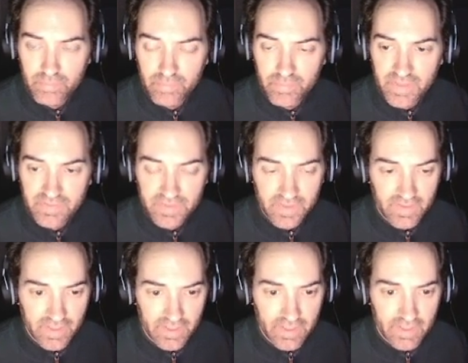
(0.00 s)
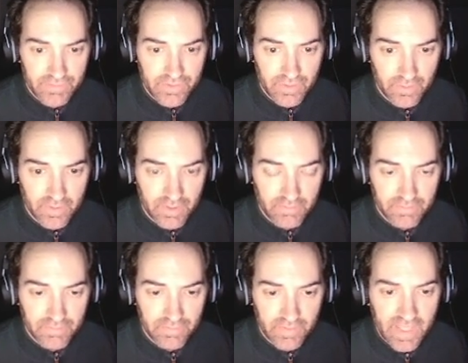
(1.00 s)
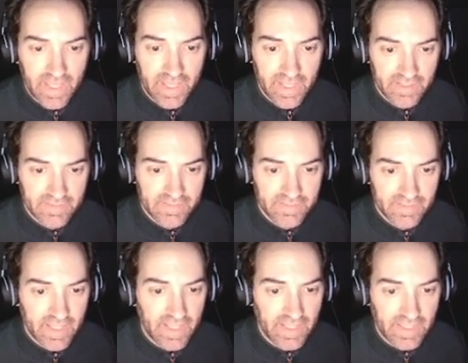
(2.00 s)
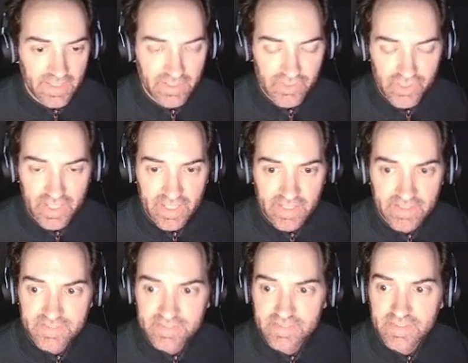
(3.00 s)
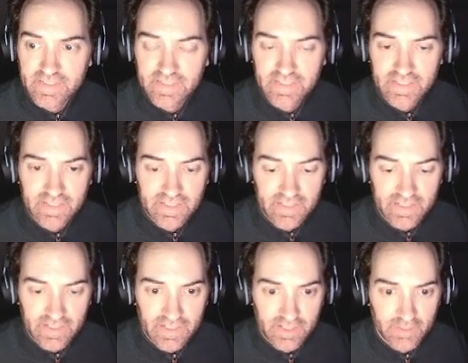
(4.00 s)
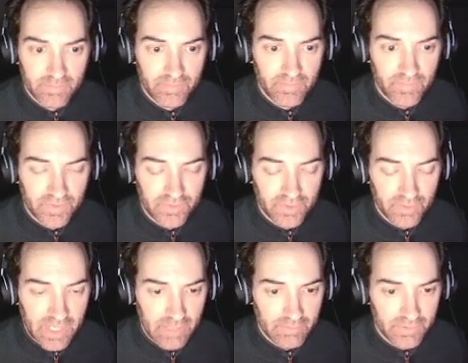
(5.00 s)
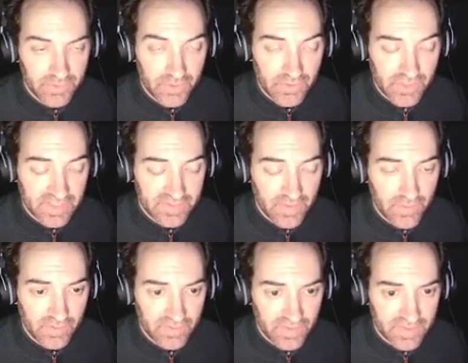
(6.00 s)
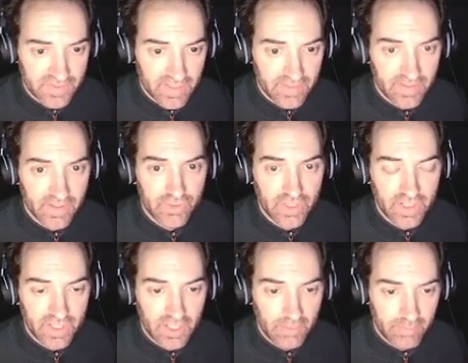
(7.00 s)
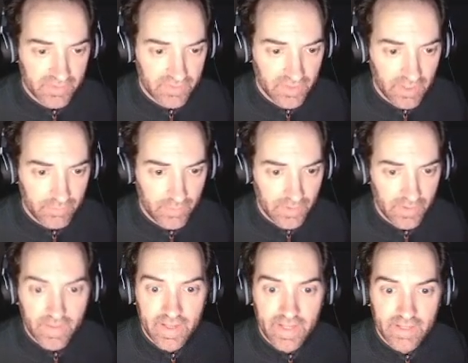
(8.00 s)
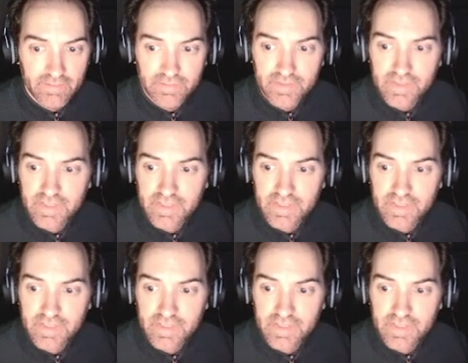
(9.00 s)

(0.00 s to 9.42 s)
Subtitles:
basically an offshoot of KEGS, K-E-G-S. There's some Apple IIGS enthusiasts out there trying to keep this software alive,